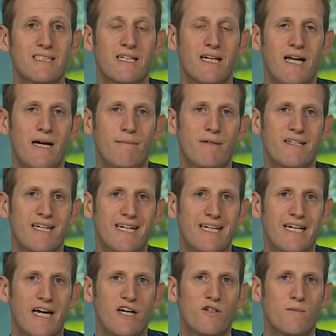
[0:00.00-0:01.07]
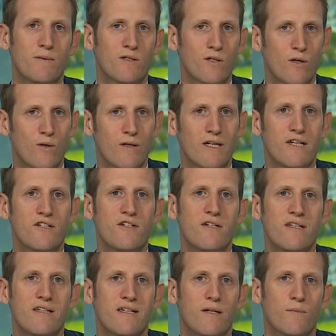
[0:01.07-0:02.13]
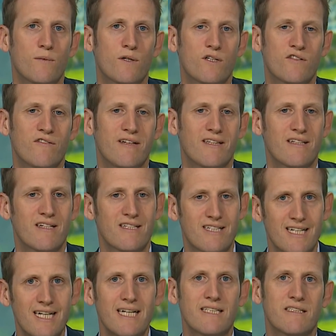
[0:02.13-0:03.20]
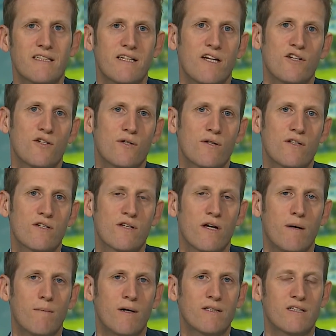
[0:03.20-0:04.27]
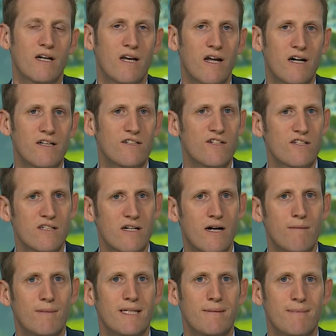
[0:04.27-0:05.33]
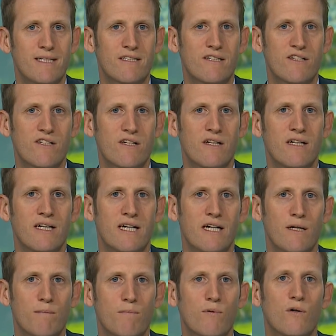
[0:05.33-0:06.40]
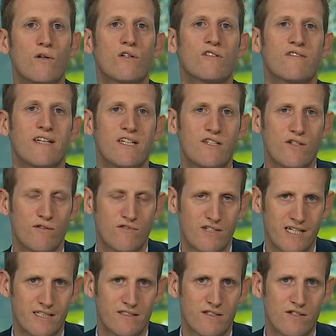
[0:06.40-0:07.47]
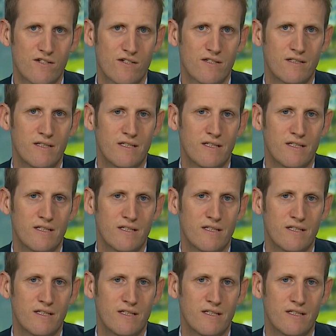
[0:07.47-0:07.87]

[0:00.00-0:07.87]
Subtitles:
climate engagement coalition that works with selected issuers among the largest carbon emitters in a broad range of sectors.